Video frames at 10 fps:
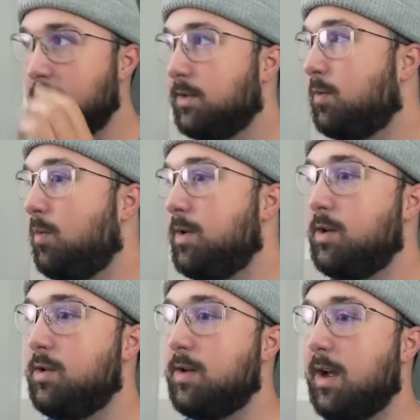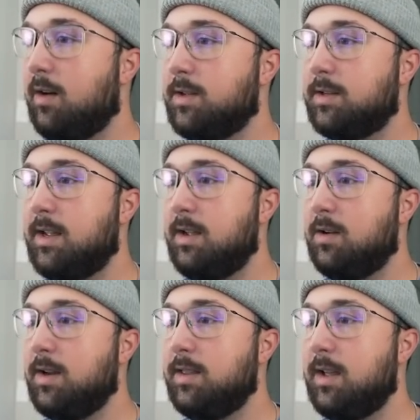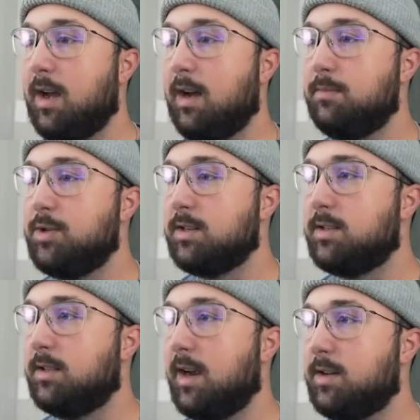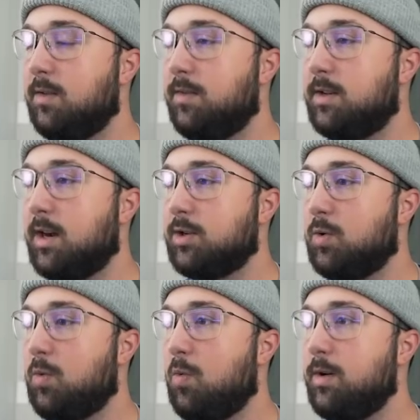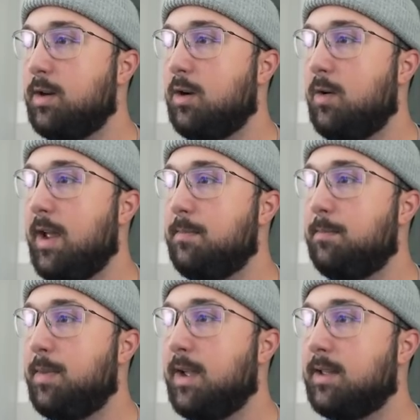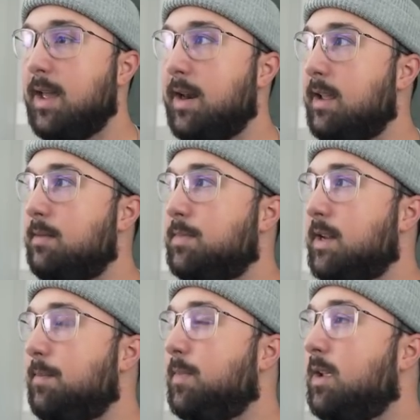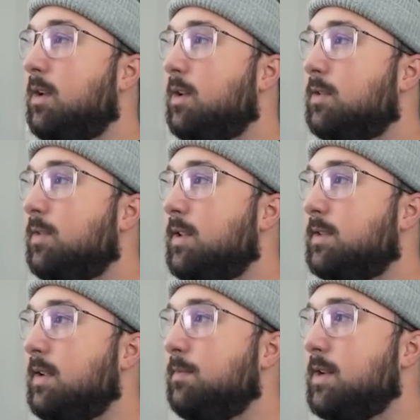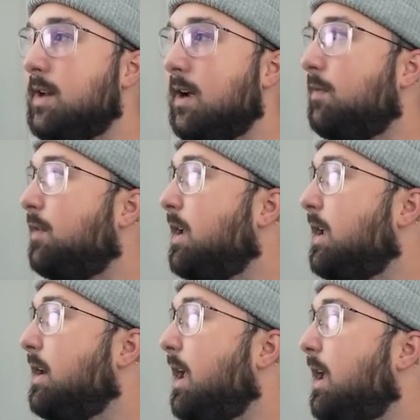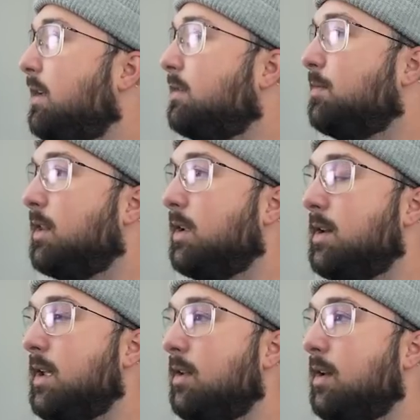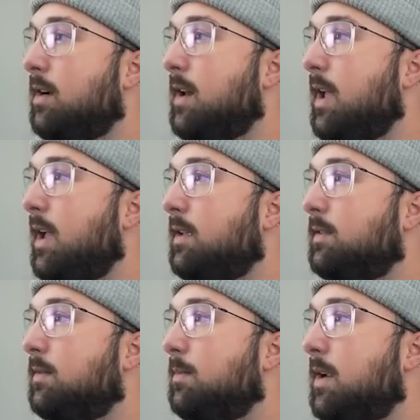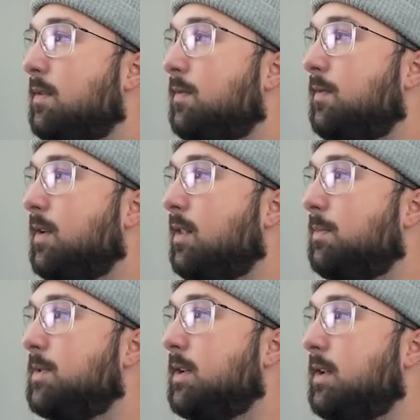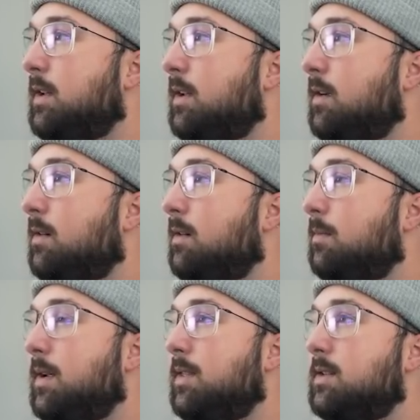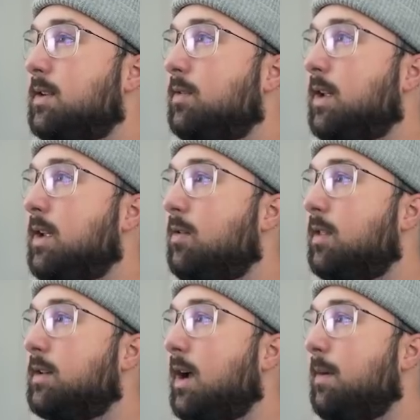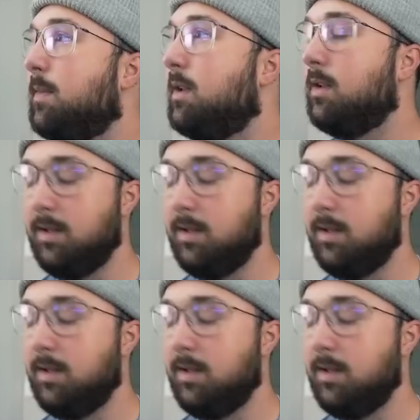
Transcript: So what we need to do now is here in the object selector of the texture coordinate, go ahead and pick that empty. So this empty now, if I hit S, I'm going to click on that line, hit S, make it fill up to here. I'm going to hit the tilde key and go to the top.